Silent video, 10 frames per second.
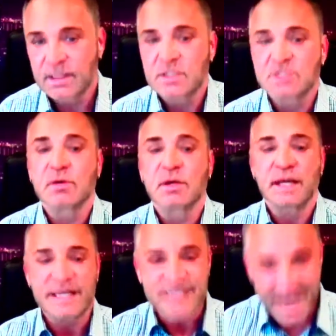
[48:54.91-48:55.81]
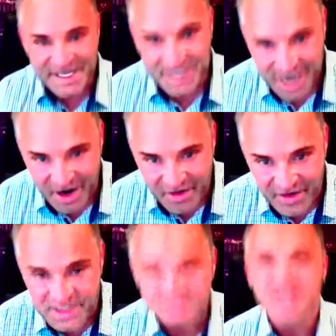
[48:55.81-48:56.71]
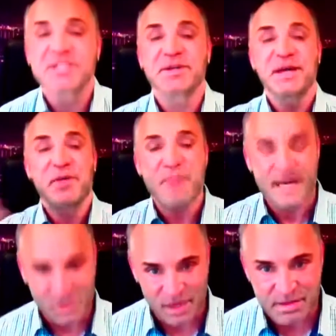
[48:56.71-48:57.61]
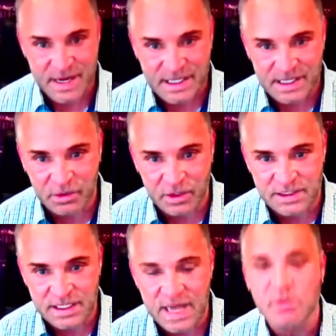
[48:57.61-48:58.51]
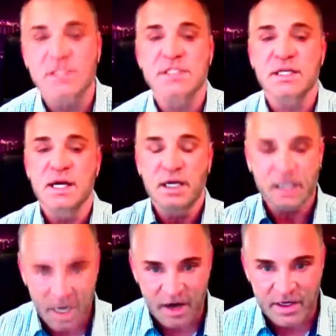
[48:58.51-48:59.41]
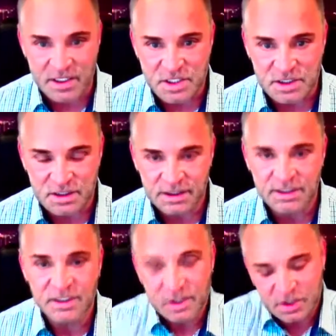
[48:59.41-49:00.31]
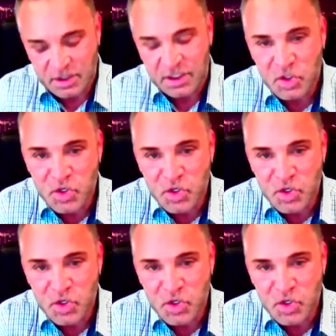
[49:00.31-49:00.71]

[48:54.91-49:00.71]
So it takes courage. So now we're back to one of my keywords again, which is courage. Right. You need